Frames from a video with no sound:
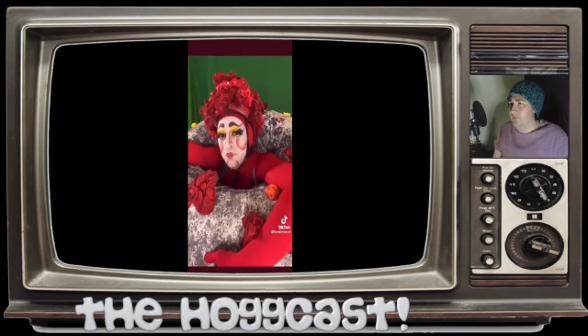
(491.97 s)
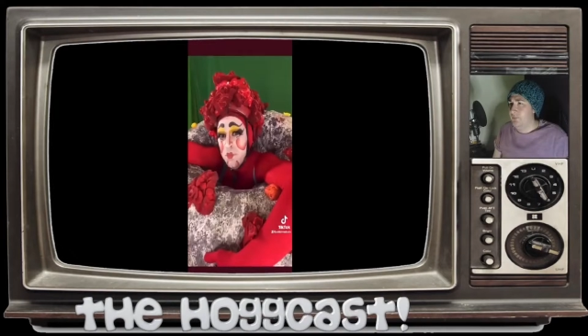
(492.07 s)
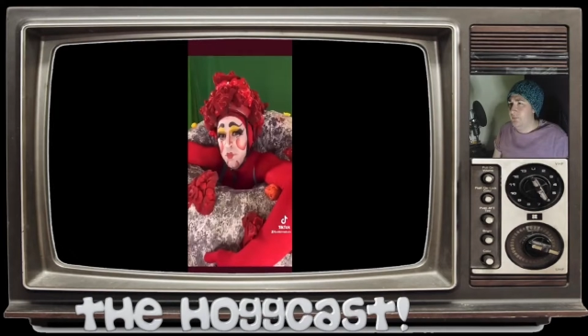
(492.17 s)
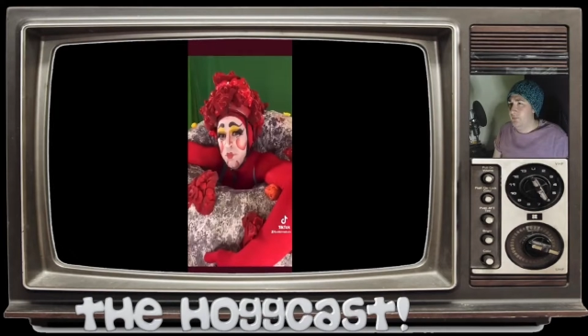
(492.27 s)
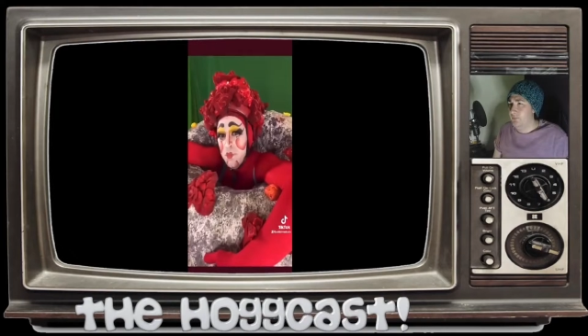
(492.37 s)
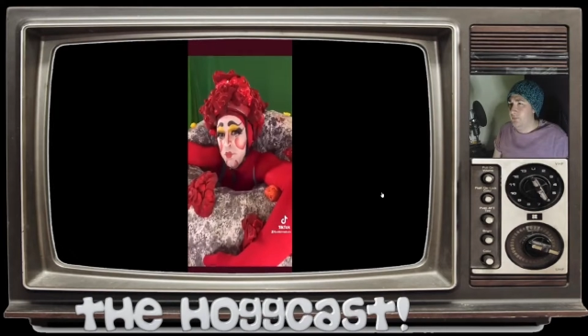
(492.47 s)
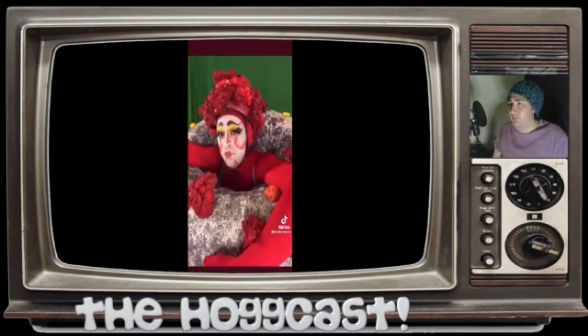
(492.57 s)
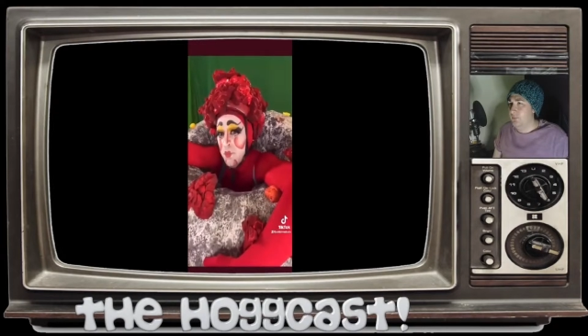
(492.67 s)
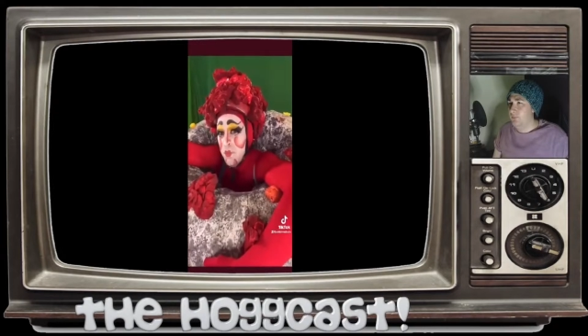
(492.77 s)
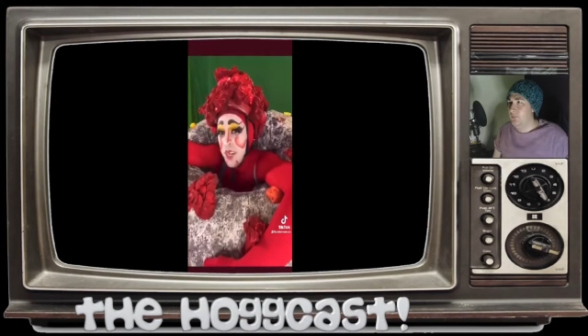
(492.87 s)

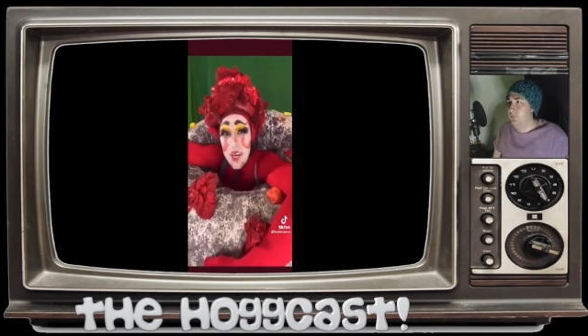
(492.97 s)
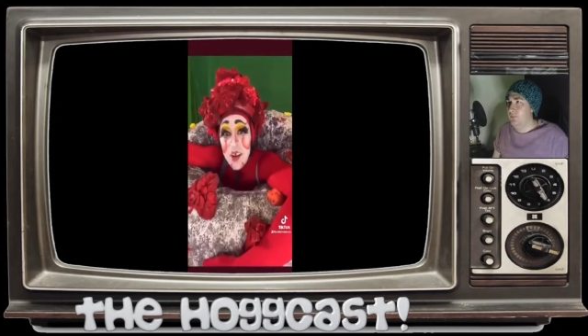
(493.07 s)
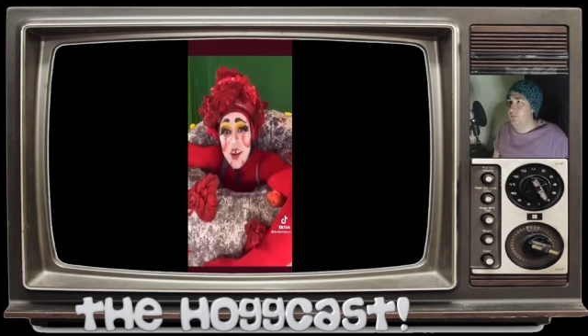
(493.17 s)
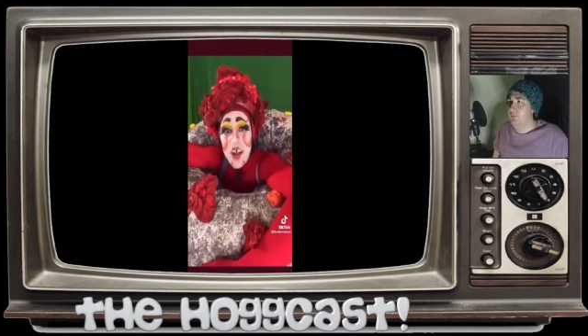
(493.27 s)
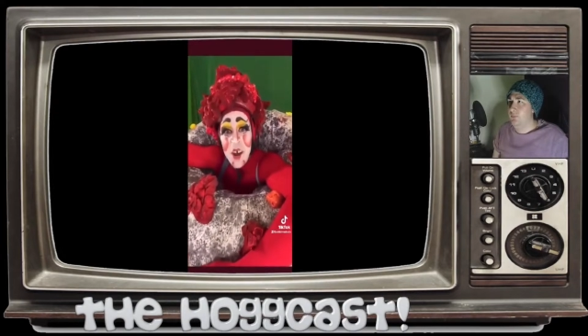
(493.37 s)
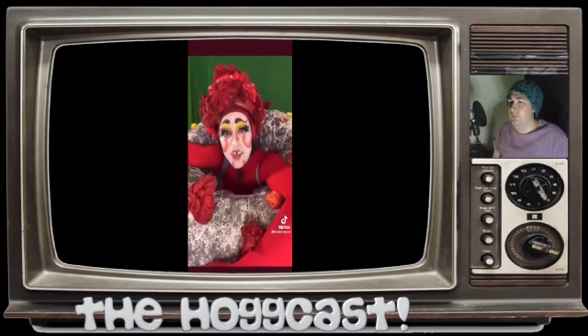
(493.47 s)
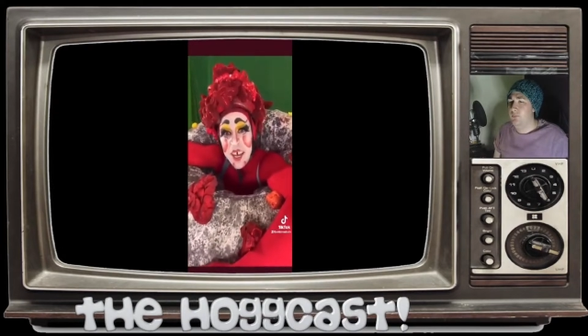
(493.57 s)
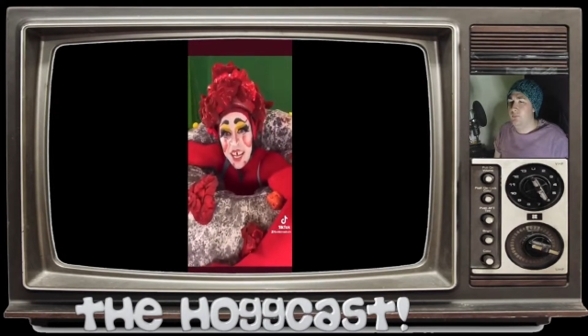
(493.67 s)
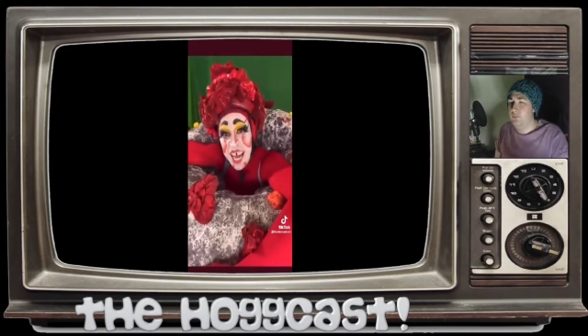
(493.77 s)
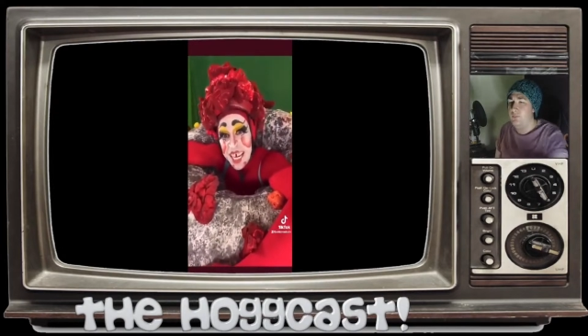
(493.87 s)
Mmm, nothing
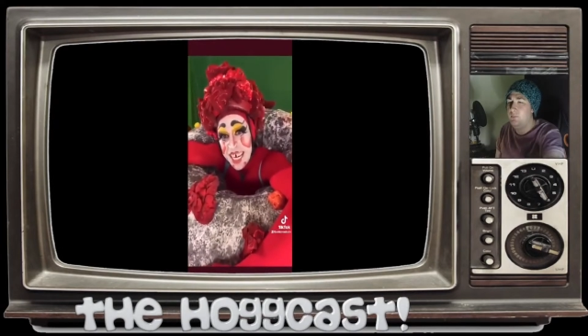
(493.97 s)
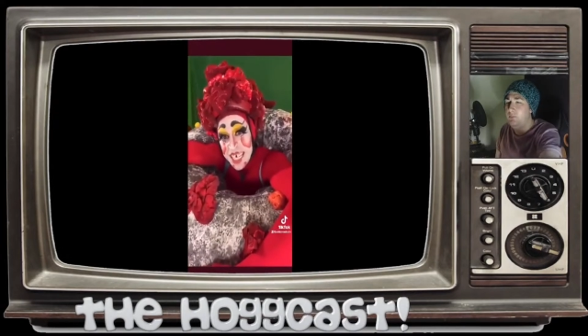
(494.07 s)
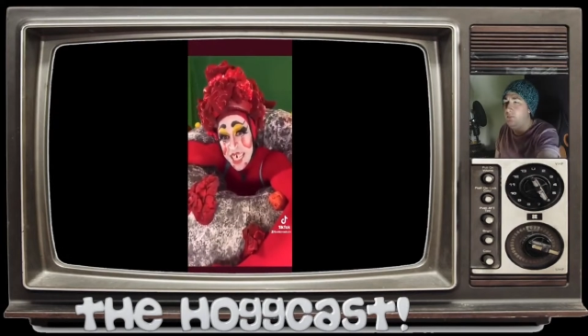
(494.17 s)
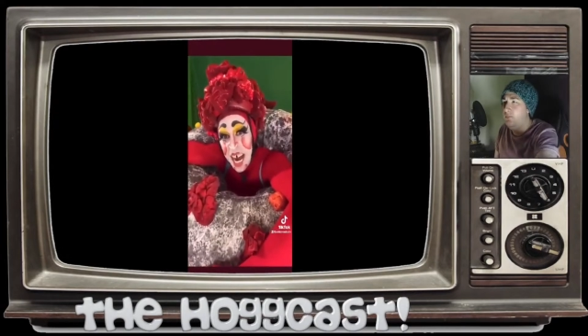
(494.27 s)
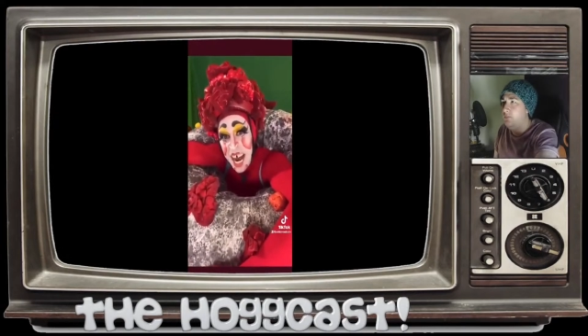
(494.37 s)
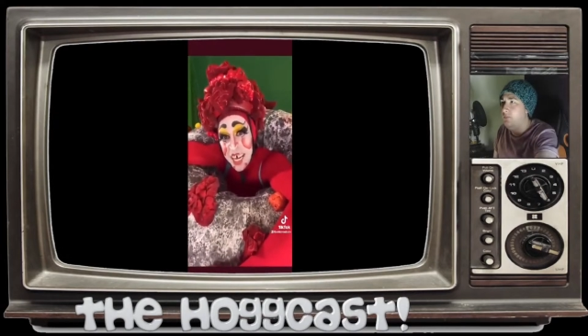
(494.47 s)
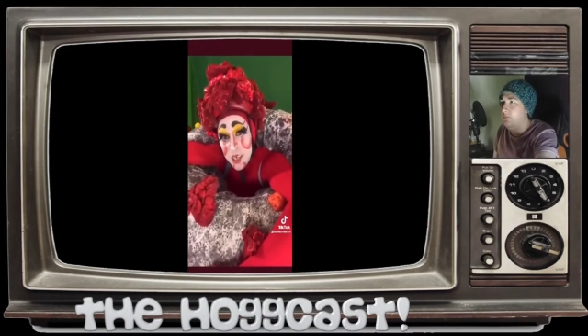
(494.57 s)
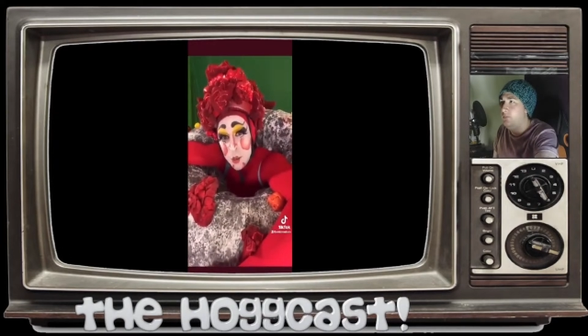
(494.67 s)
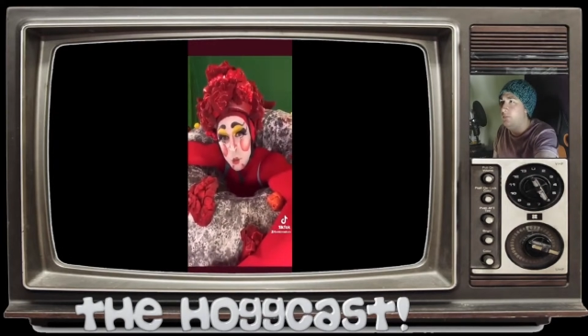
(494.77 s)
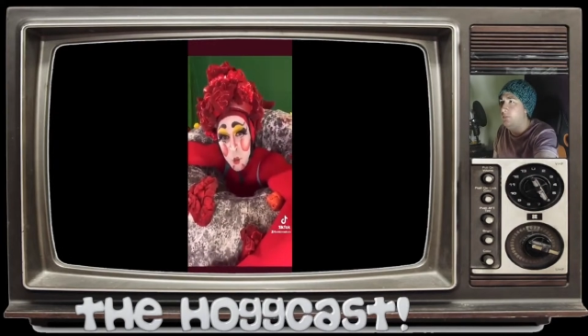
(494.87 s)
like entitled
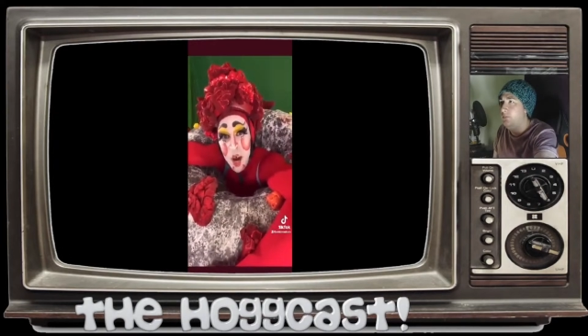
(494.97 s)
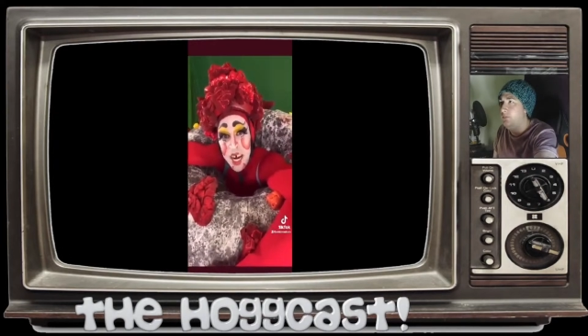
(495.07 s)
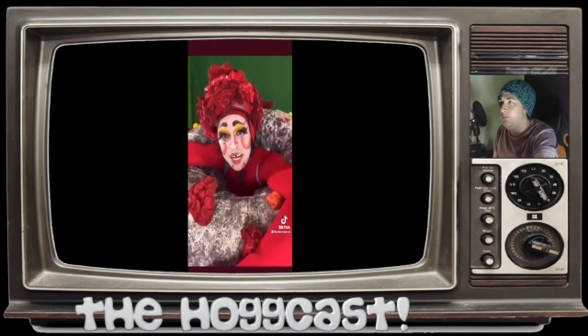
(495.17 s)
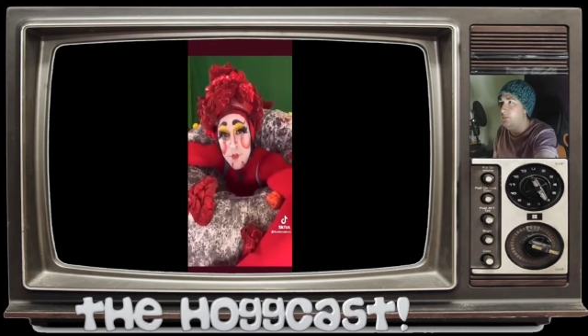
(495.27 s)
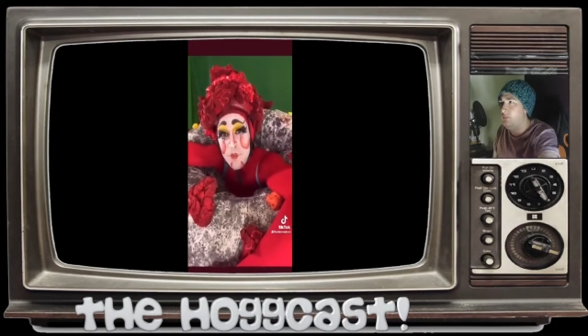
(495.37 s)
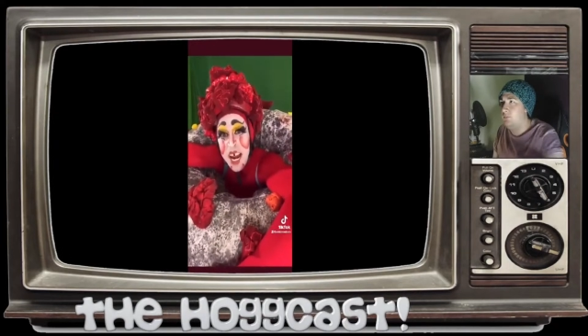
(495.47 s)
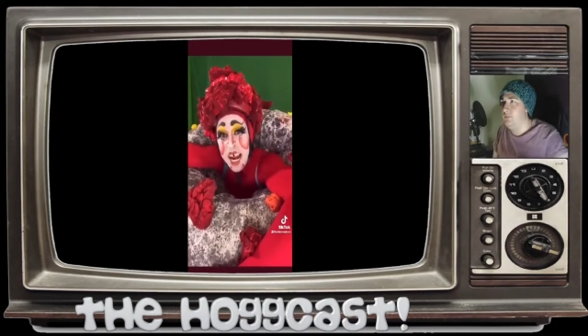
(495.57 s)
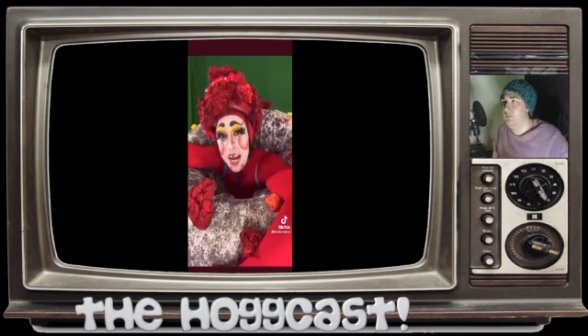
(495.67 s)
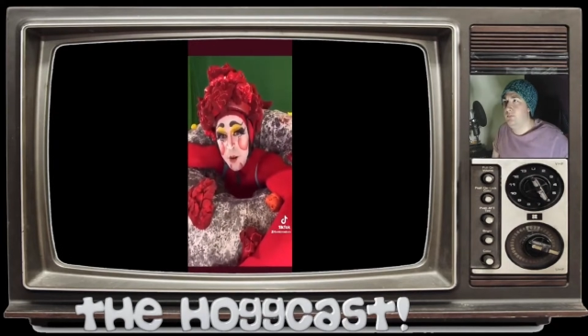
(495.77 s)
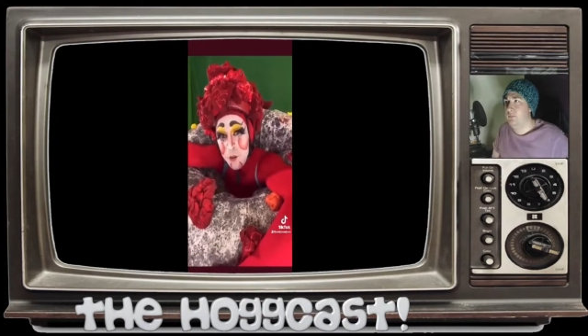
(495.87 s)
white male
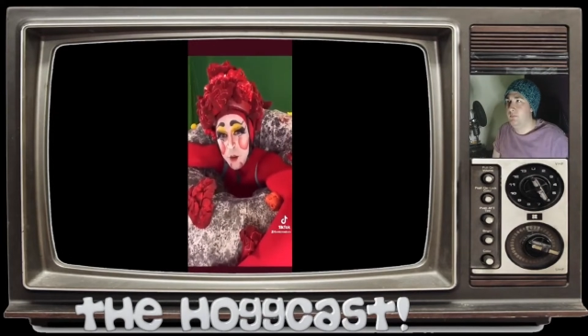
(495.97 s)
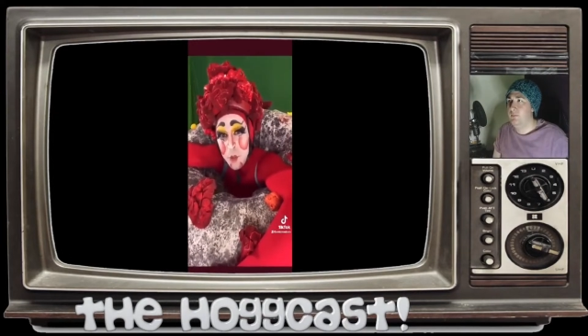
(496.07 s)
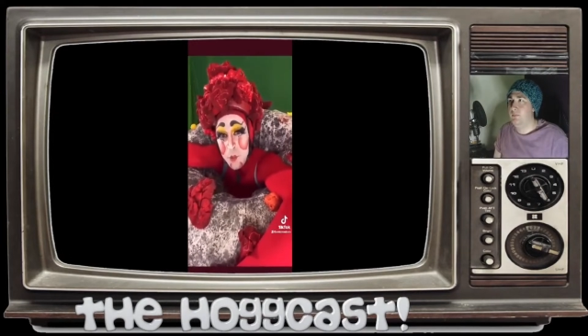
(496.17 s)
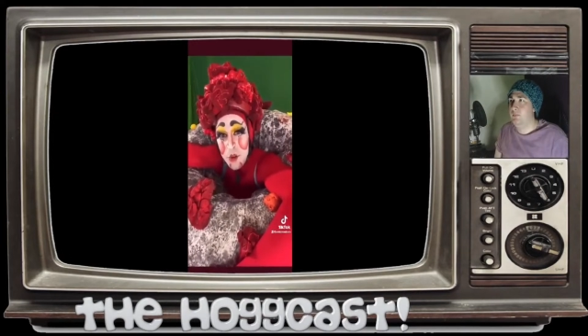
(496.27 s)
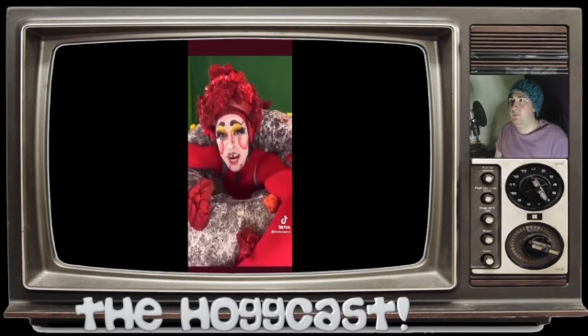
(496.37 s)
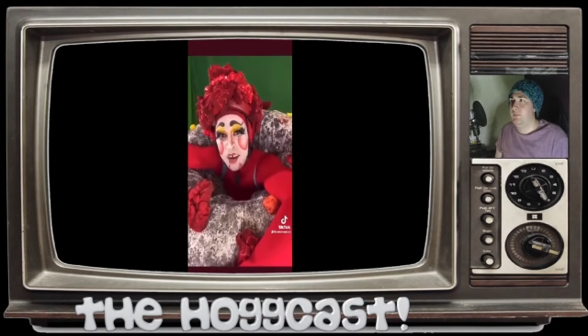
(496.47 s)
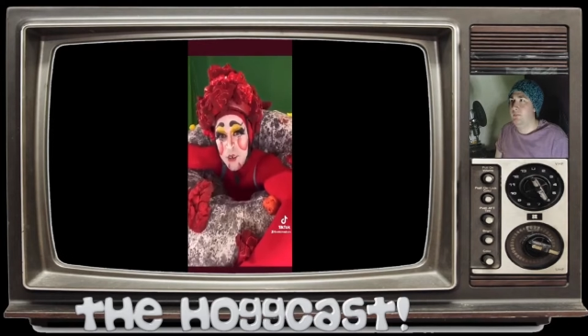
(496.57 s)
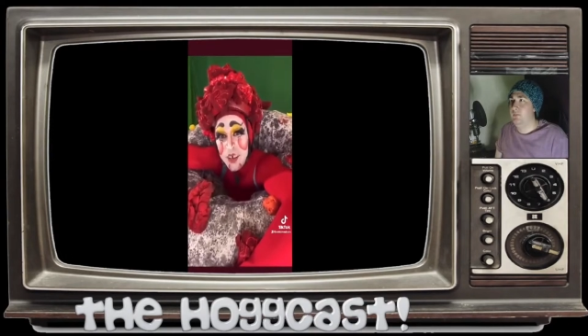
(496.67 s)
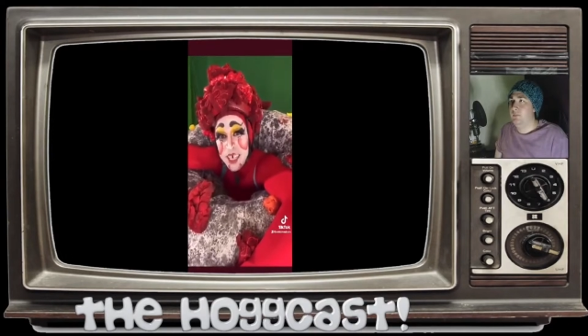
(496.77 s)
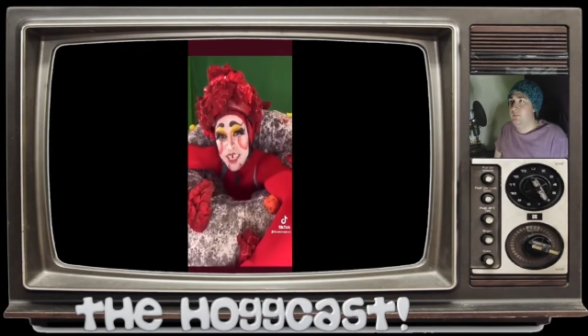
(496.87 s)
for
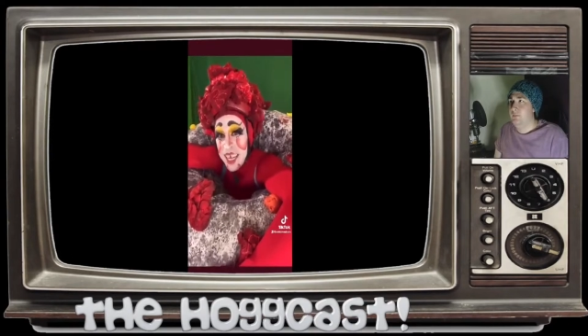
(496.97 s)
breakfast.